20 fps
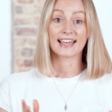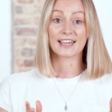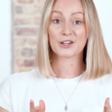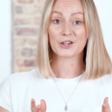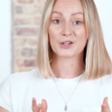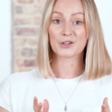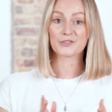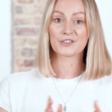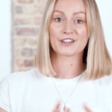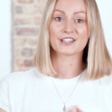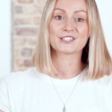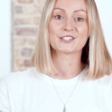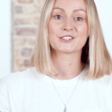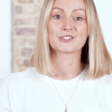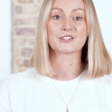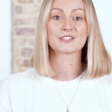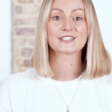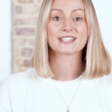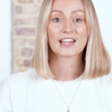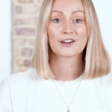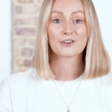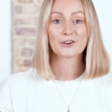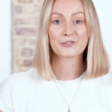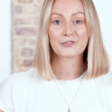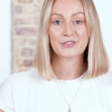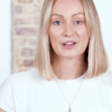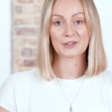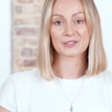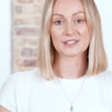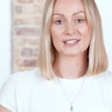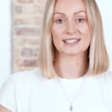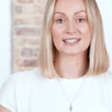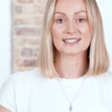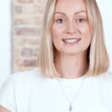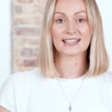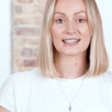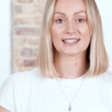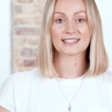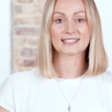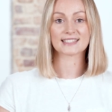Head over to doTERRA founding
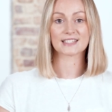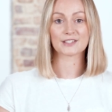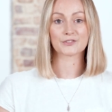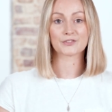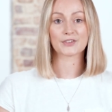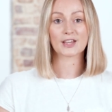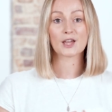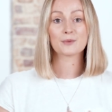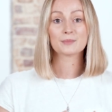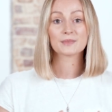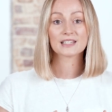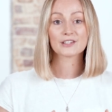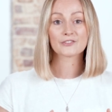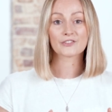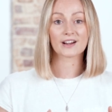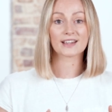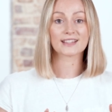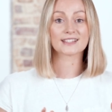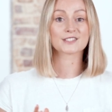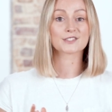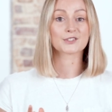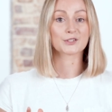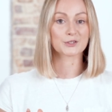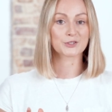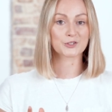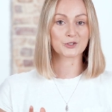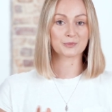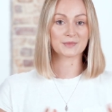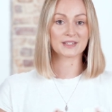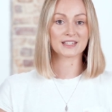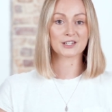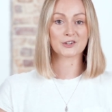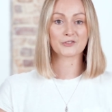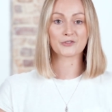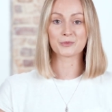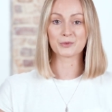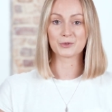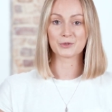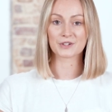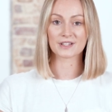executive Emily Wright's social media
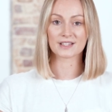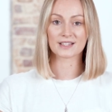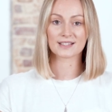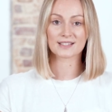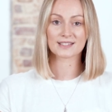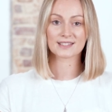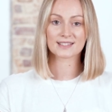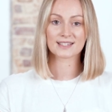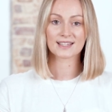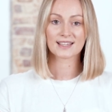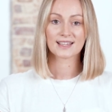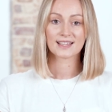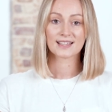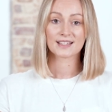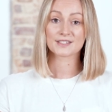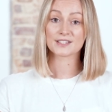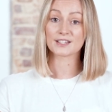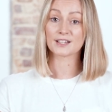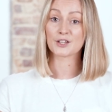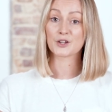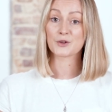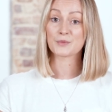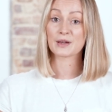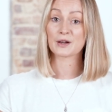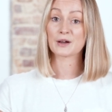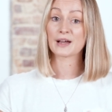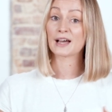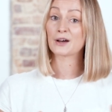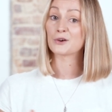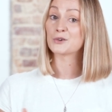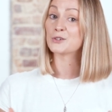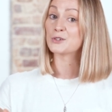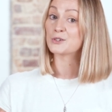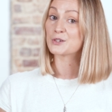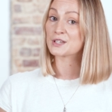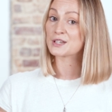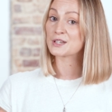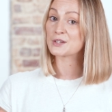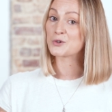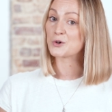from August to learn about how you
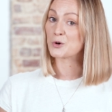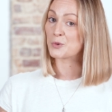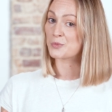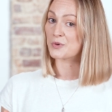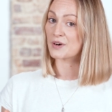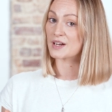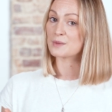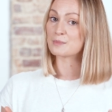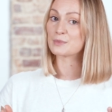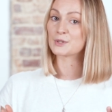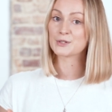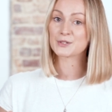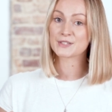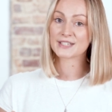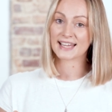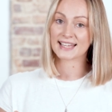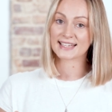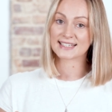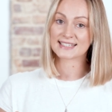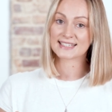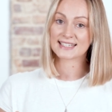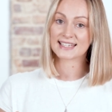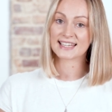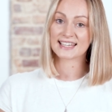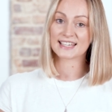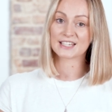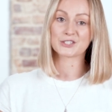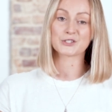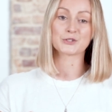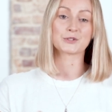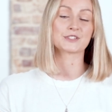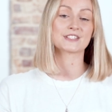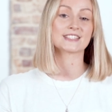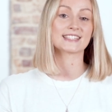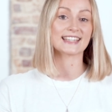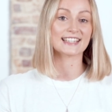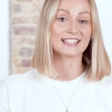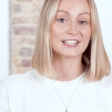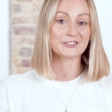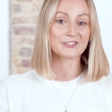can incorporate Blue Tansy into your
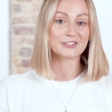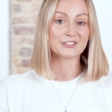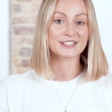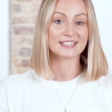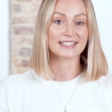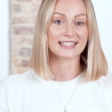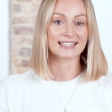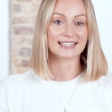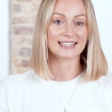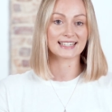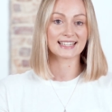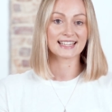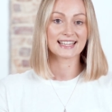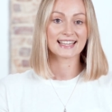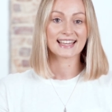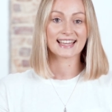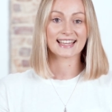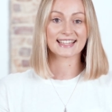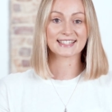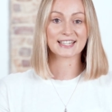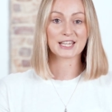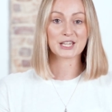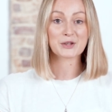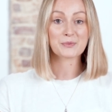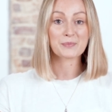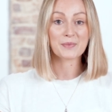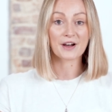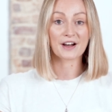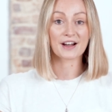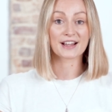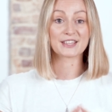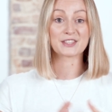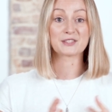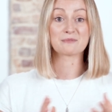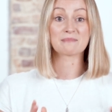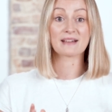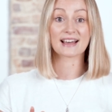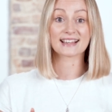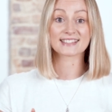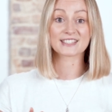daily routine and take part in the
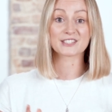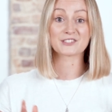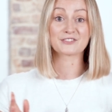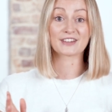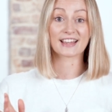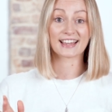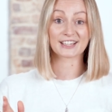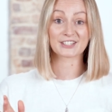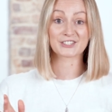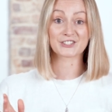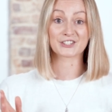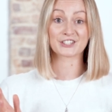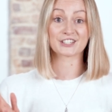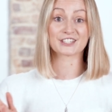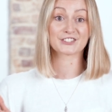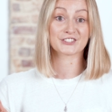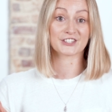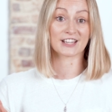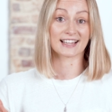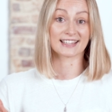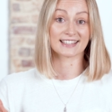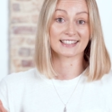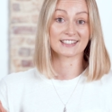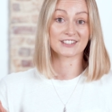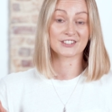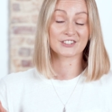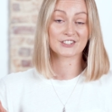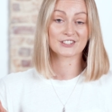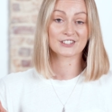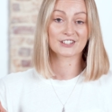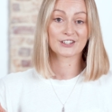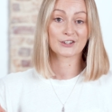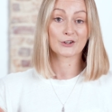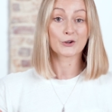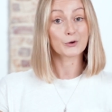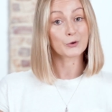Massive Action Challenge.